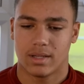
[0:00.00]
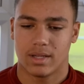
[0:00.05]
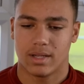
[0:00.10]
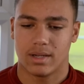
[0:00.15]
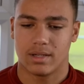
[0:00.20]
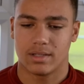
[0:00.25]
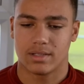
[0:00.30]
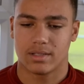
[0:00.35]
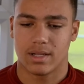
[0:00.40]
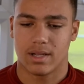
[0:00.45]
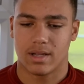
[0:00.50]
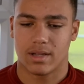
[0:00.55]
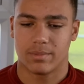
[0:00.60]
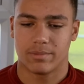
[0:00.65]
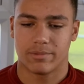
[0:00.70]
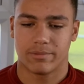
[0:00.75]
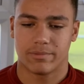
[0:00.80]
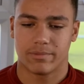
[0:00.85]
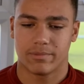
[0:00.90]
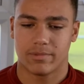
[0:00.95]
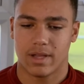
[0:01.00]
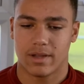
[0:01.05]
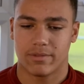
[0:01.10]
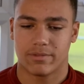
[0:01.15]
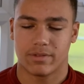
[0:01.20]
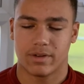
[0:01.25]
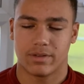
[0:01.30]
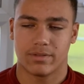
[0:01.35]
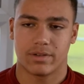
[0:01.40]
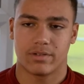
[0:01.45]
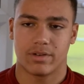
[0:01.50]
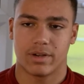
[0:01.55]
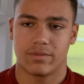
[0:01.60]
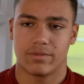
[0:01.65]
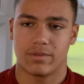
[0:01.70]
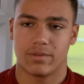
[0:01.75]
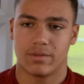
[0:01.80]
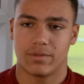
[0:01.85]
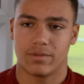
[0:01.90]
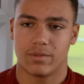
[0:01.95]
And it's like I'm like forever
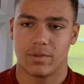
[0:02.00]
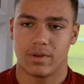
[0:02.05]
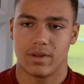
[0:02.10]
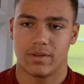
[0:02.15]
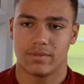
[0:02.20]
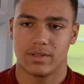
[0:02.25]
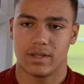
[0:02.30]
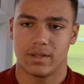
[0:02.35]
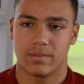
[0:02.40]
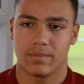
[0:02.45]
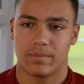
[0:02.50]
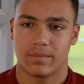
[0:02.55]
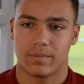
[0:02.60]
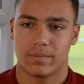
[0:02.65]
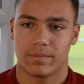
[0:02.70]
grateful for what they've done.